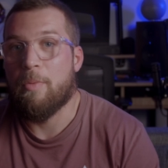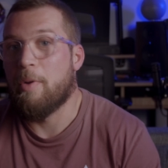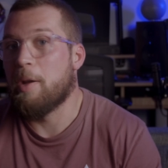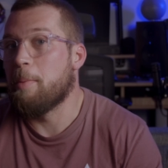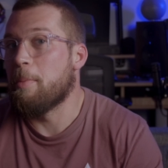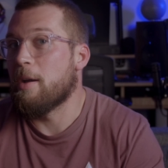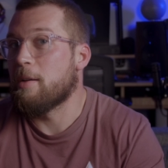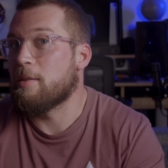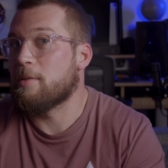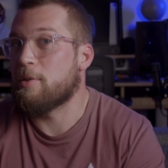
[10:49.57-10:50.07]
We
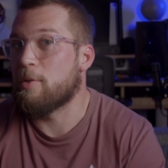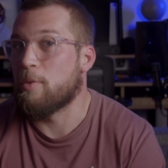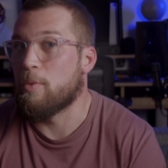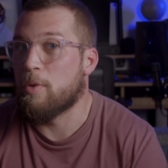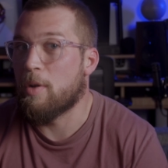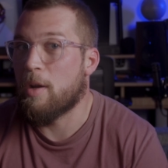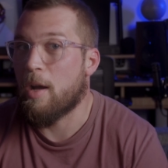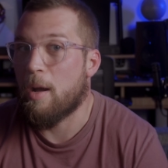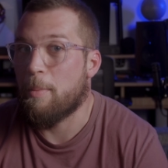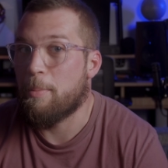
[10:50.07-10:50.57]
might
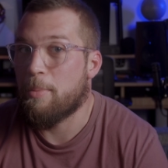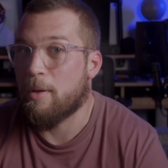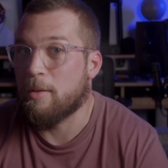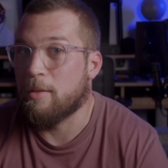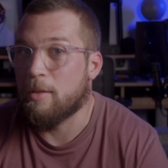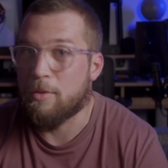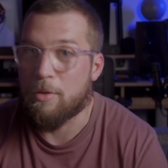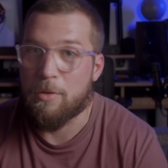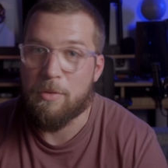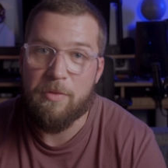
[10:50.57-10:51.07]
cook up
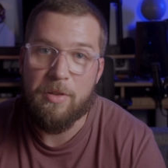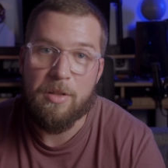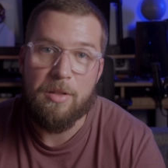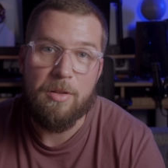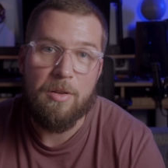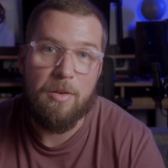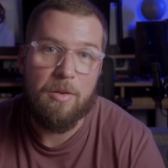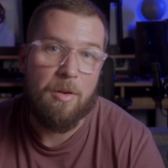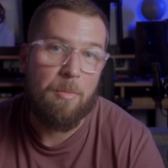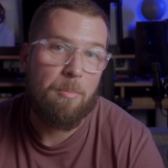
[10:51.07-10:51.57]
another
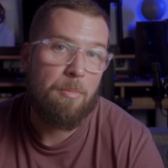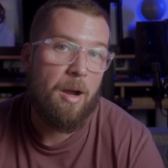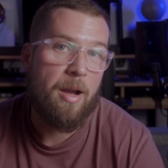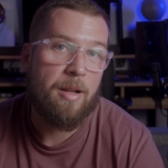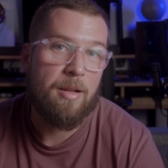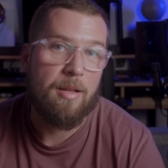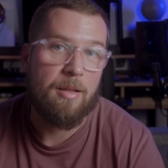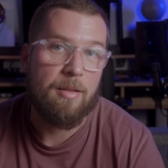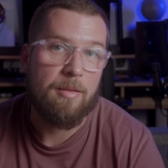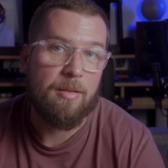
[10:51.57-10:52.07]
video
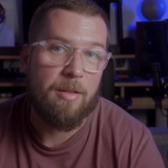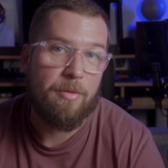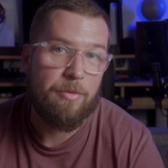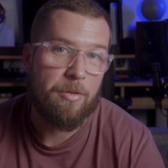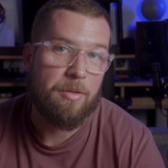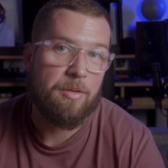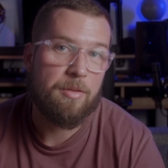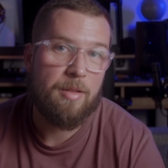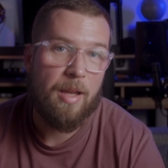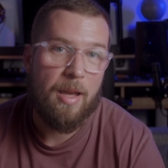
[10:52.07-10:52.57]
combining
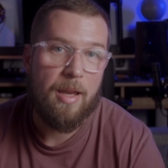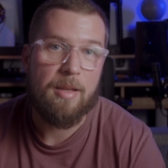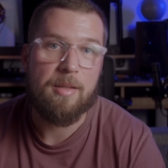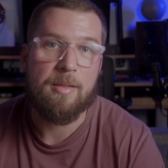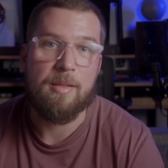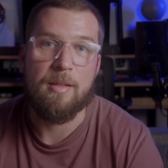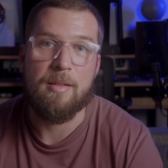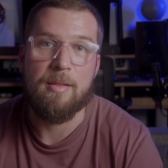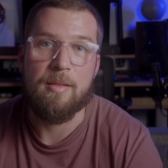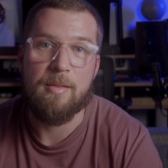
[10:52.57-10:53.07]
different
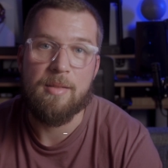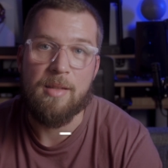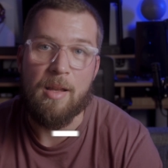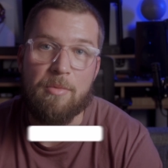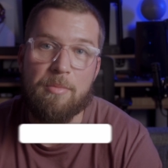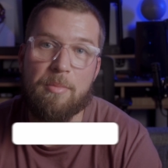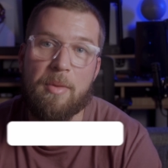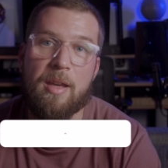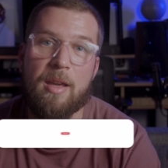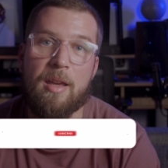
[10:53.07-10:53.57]
takes and
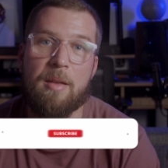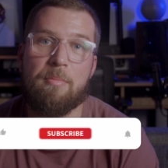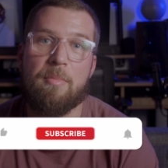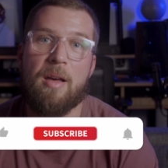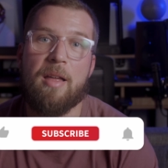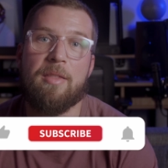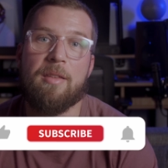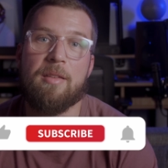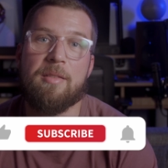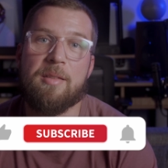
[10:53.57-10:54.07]
sound making
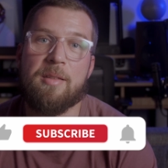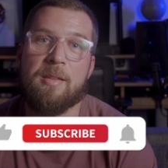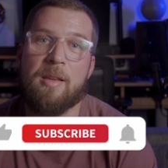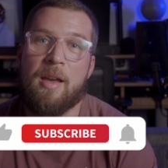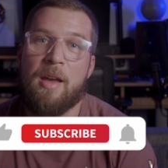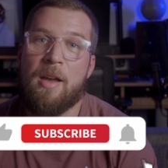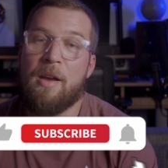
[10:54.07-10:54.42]
methods.